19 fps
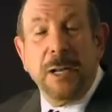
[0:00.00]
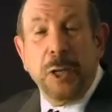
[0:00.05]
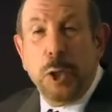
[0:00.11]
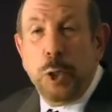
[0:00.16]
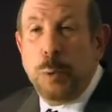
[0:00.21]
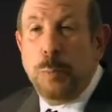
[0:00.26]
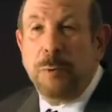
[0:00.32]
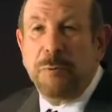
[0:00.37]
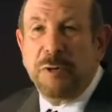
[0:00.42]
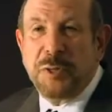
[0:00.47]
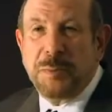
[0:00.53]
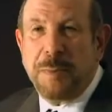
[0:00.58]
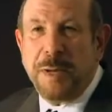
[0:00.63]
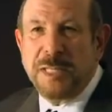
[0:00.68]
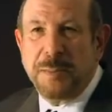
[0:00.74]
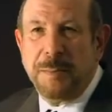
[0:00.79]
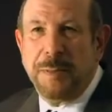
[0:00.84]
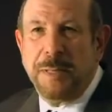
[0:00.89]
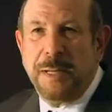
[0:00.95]
on human
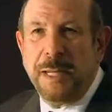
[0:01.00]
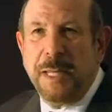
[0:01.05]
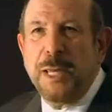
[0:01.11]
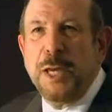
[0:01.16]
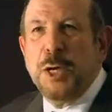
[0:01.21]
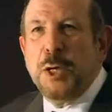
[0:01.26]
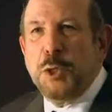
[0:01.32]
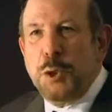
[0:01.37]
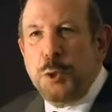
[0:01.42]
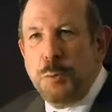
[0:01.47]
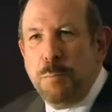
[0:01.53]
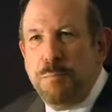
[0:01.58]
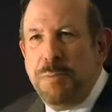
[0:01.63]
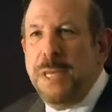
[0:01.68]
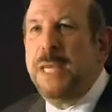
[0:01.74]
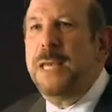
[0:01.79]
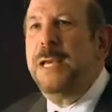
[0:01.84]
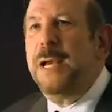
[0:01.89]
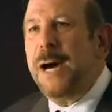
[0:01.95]
responsibility to
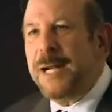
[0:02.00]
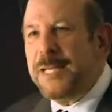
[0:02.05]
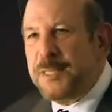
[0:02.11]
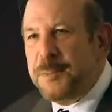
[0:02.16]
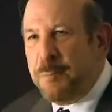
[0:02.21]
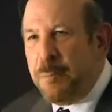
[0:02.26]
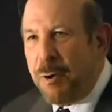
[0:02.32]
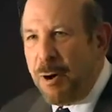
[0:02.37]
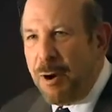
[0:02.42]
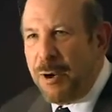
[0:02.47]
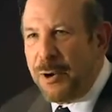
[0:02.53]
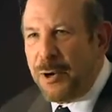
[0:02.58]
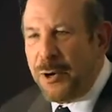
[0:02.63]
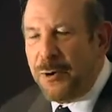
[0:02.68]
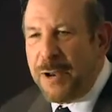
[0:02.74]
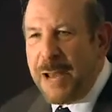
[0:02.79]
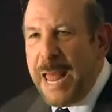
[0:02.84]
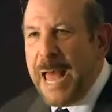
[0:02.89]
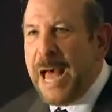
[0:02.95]
be God's
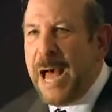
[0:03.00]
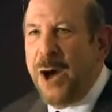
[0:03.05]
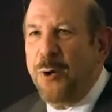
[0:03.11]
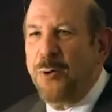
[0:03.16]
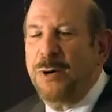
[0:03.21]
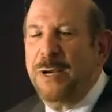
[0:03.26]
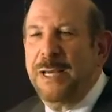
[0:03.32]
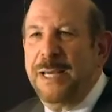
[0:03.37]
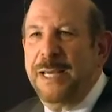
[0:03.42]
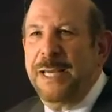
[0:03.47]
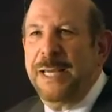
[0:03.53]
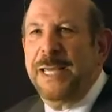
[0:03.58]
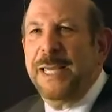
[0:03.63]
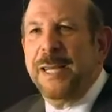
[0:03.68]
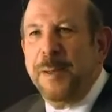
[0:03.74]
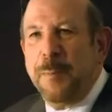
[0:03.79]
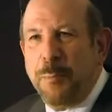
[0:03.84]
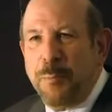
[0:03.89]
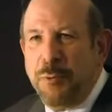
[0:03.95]
partner now
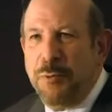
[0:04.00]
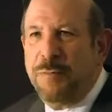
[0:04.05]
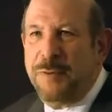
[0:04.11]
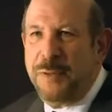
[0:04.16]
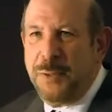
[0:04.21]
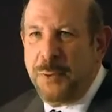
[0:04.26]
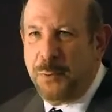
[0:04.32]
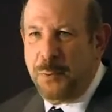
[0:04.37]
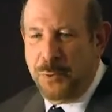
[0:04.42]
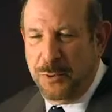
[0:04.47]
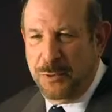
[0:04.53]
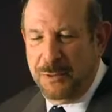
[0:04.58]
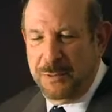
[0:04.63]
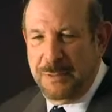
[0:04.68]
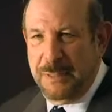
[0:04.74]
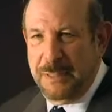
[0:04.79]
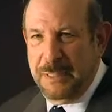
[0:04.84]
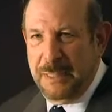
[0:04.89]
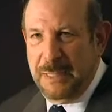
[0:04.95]
in improving the
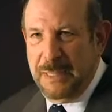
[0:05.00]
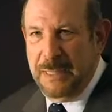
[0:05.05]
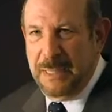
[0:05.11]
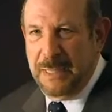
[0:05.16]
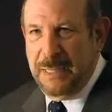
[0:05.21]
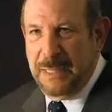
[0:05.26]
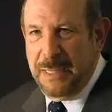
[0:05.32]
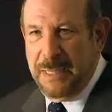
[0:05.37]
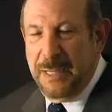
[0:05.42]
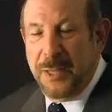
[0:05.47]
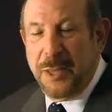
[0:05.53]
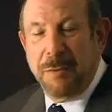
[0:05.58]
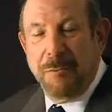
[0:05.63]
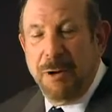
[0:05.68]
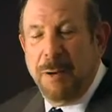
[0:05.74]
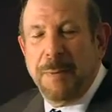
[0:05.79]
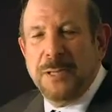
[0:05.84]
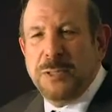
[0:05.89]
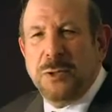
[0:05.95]
world. The
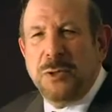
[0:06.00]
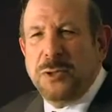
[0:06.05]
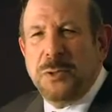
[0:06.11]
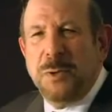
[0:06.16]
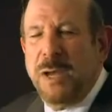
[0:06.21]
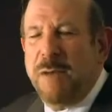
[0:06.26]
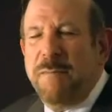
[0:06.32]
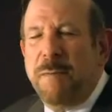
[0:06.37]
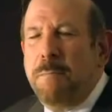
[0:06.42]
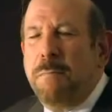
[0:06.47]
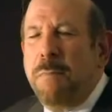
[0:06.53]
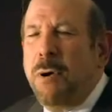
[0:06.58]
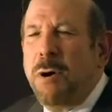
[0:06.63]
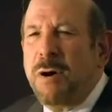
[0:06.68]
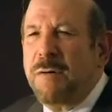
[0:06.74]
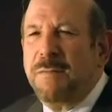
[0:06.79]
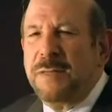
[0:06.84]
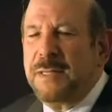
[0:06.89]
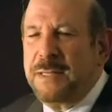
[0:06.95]
rabbis also have a
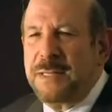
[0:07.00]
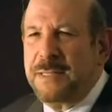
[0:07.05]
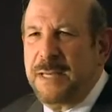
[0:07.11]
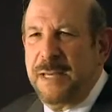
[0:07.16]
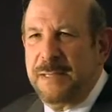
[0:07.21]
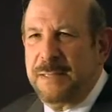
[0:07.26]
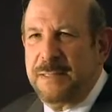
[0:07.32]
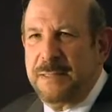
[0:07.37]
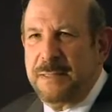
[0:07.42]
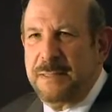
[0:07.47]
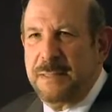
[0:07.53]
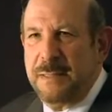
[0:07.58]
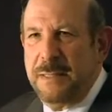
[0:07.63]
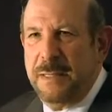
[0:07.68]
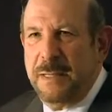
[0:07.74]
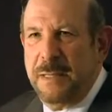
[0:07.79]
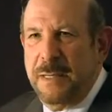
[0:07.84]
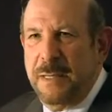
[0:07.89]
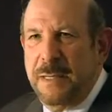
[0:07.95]
marvelous sense
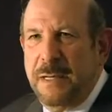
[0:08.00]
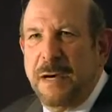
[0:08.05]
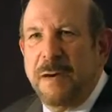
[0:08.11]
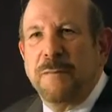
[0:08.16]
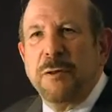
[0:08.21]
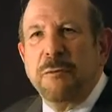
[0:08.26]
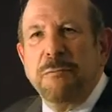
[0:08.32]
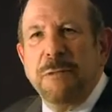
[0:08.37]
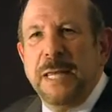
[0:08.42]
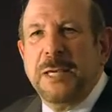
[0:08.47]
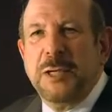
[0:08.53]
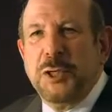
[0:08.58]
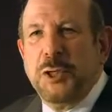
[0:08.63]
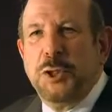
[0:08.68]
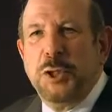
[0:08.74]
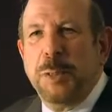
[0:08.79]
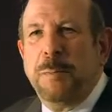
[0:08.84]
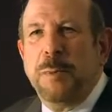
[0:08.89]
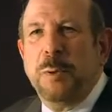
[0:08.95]
of the
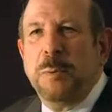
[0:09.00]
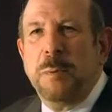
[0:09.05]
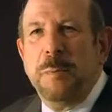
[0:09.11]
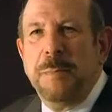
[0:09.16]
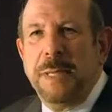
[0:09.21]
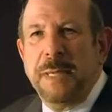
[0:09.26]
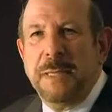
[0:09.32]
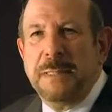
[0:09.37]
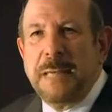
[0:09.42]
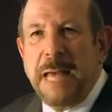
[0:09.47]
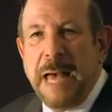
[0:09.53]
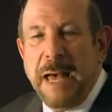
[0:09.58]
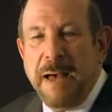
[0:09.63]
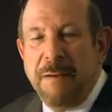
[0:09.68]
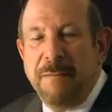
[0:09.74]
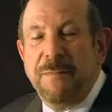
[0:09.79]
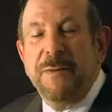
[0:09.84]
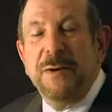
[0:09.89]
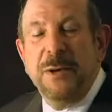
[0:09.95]
relationship human beings
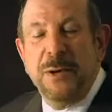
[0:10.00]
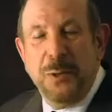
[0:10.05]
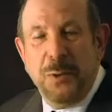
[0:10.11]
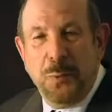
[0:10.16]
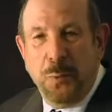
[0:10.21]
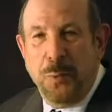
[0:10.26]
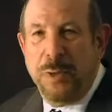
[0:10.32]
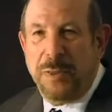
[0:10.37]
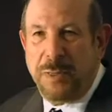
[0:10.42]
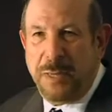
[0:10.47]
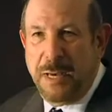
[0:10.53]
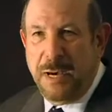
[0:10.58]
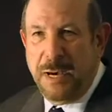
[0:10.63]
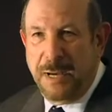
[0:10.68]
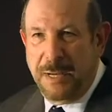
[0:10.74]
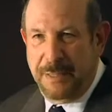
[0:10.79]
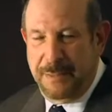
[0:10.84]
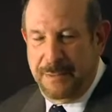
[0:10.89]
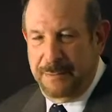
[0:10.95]
have with
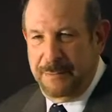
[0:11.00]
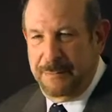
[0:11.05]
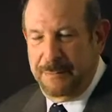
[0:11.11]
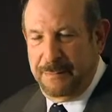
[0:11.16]
God.